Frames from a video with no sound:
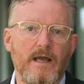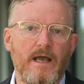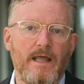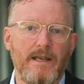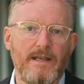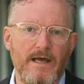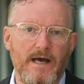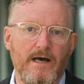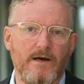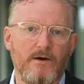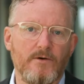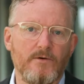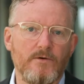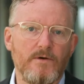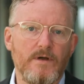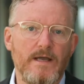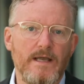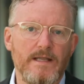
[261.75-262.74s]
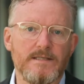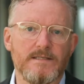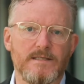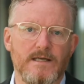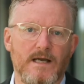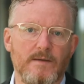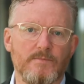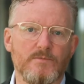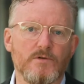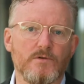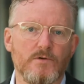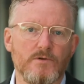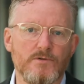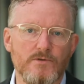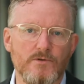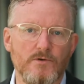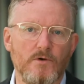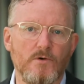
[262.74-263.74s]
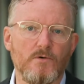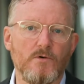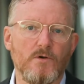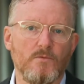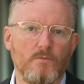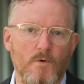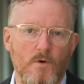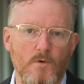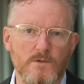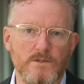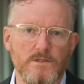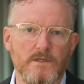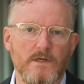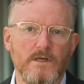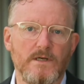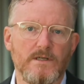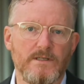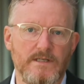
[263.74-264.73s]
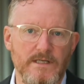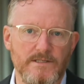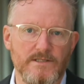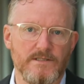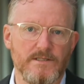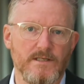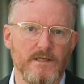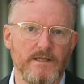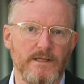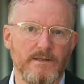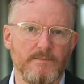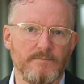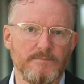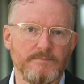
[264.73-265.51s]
and now it's time to control water digitally.